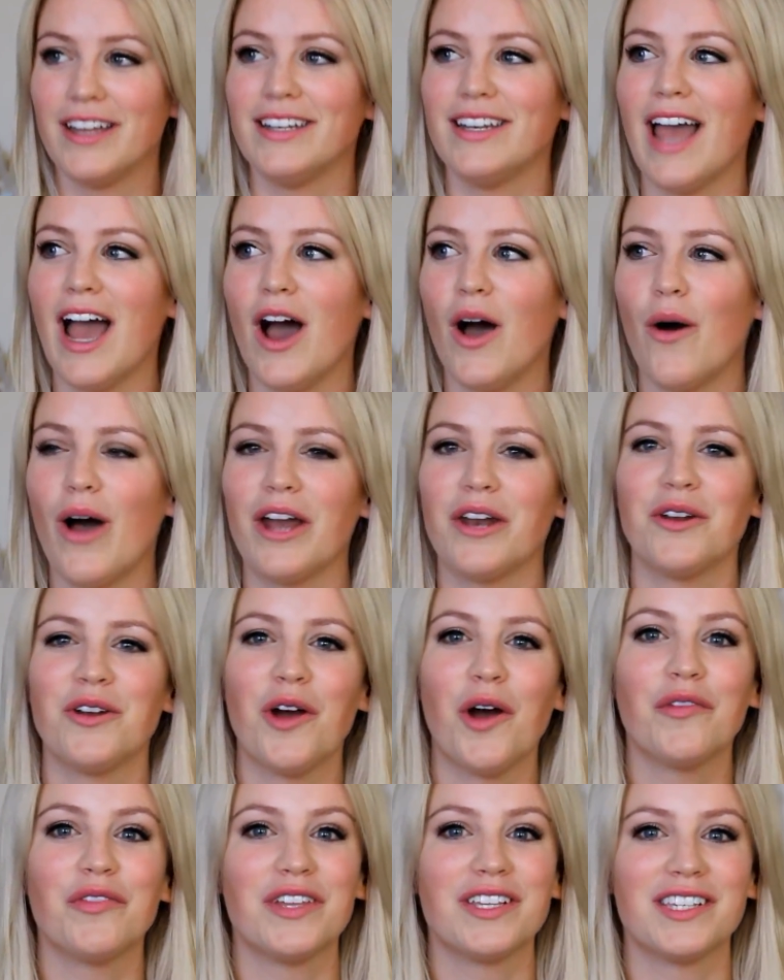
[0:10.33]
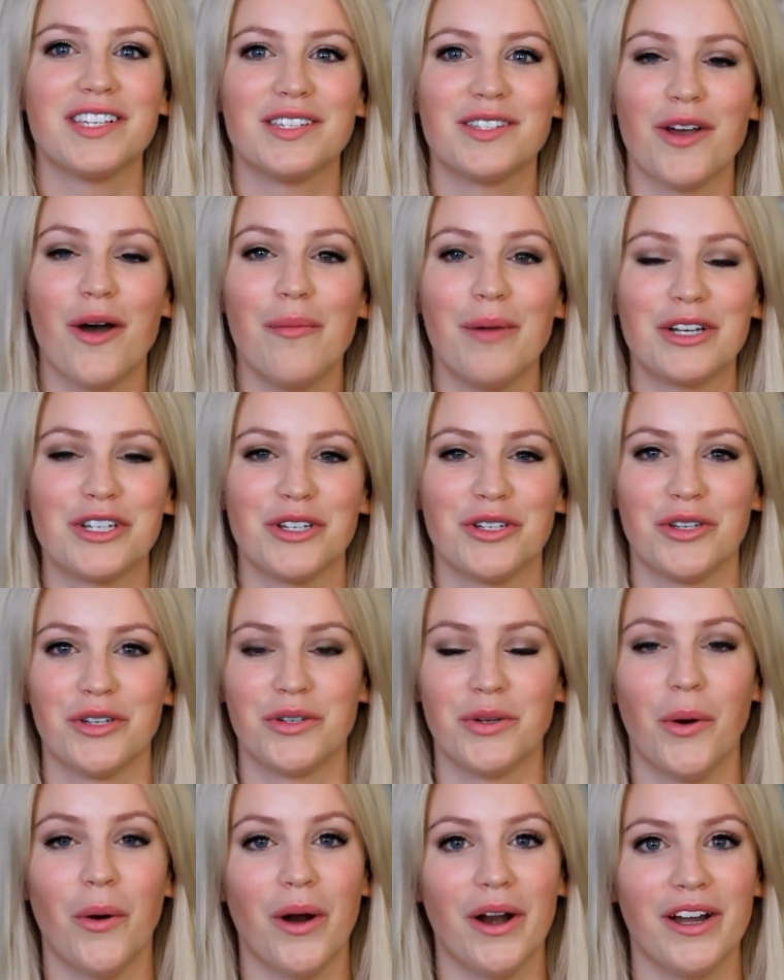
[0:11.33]
Now, I don't know if this is so much a
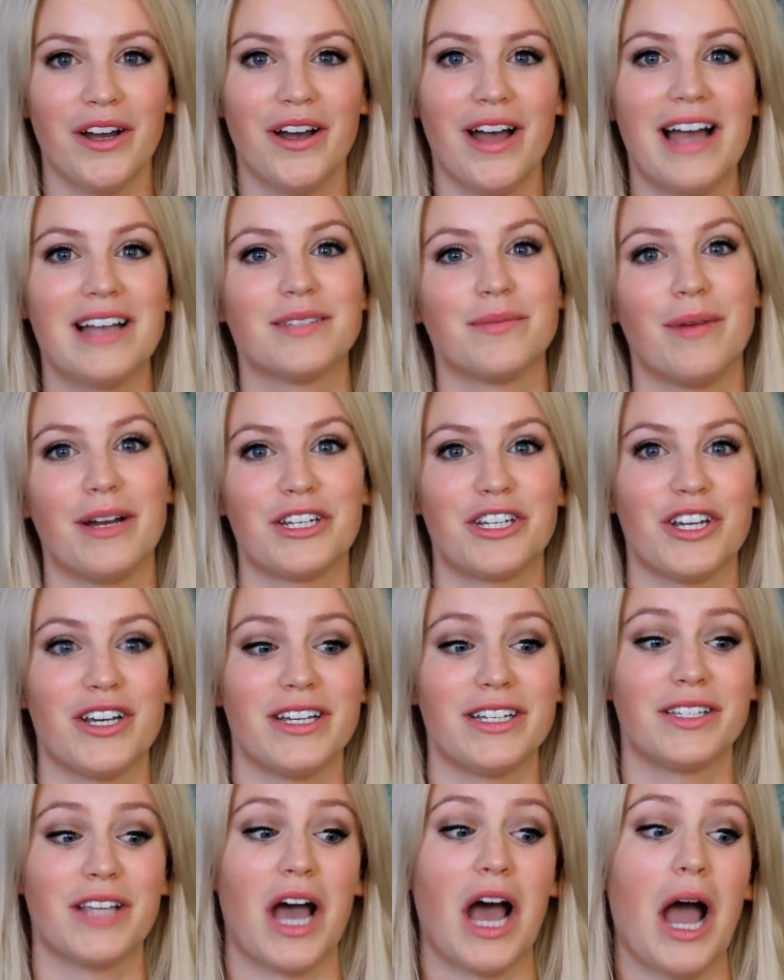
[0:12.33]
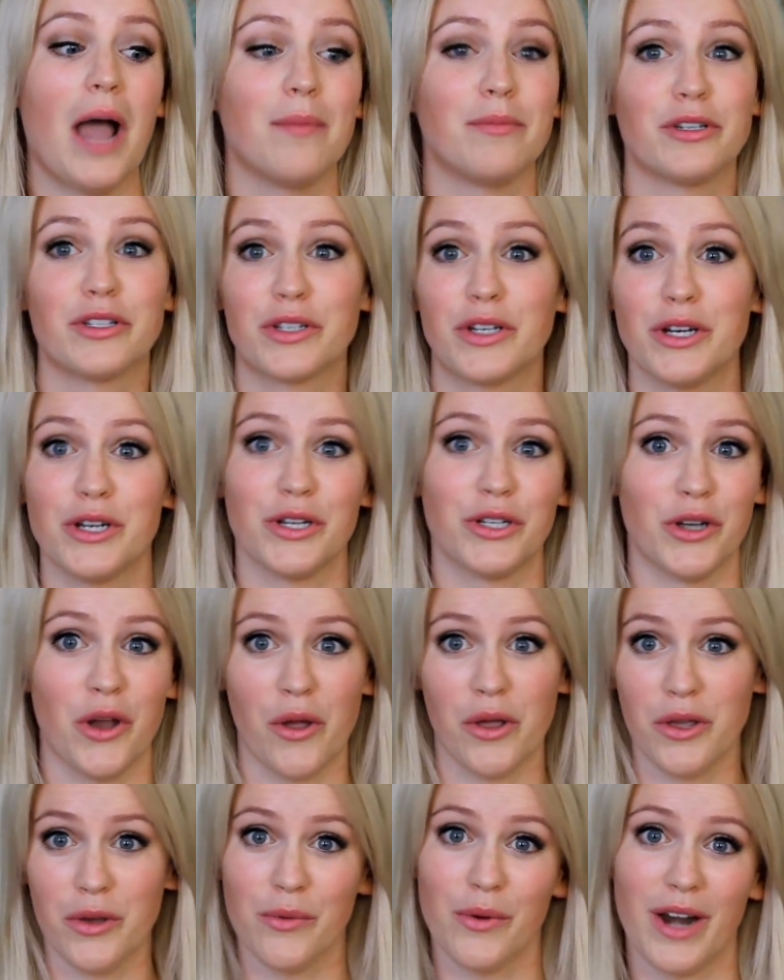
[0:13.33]
tutorial as much as I'm just going to
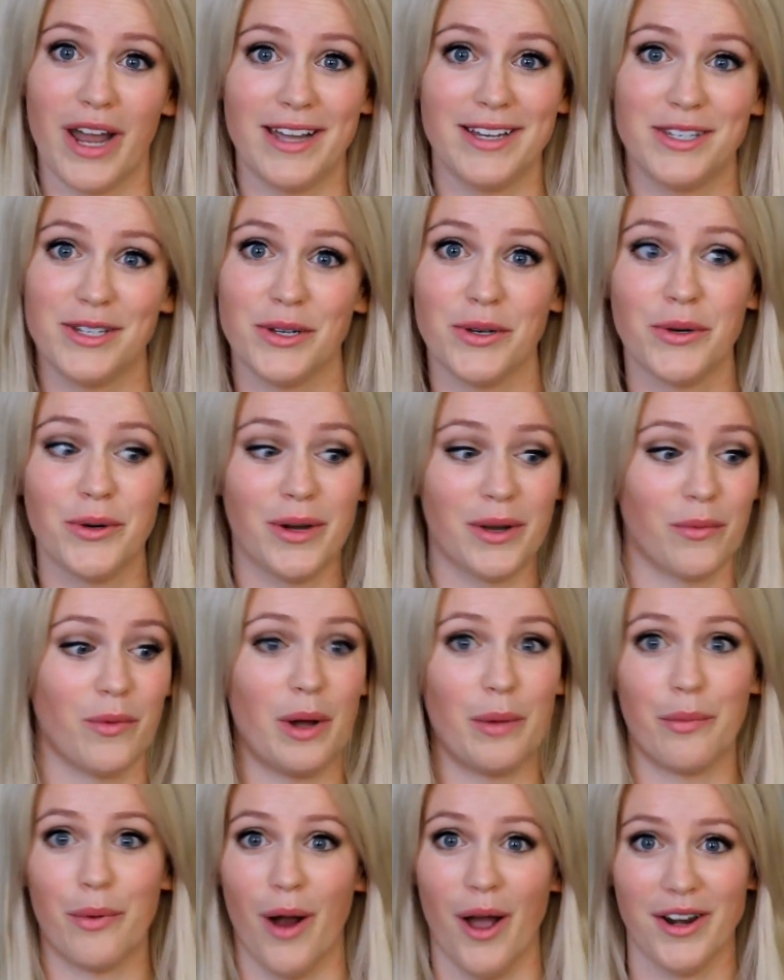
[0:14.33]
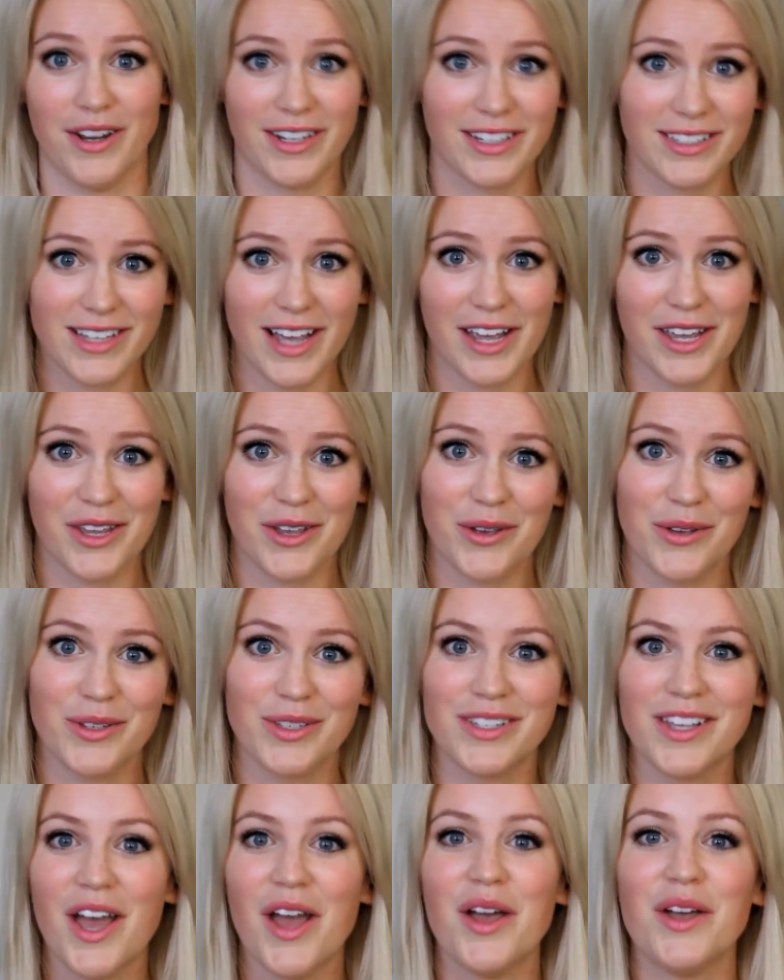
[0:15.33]
show you what I do and what products I
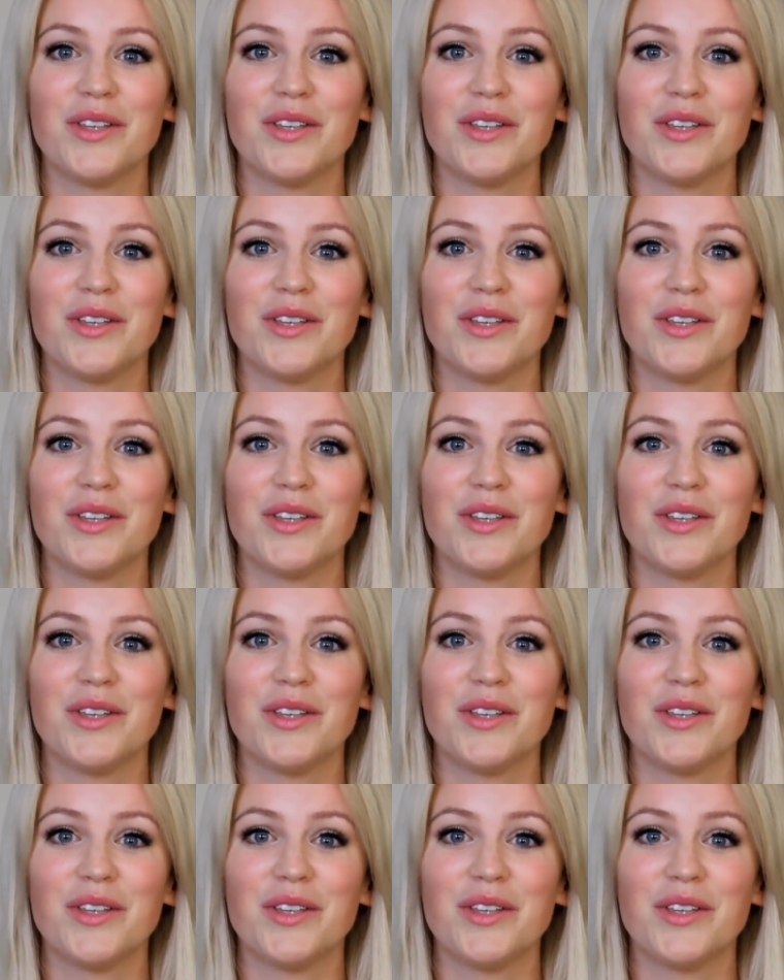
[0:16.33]
use.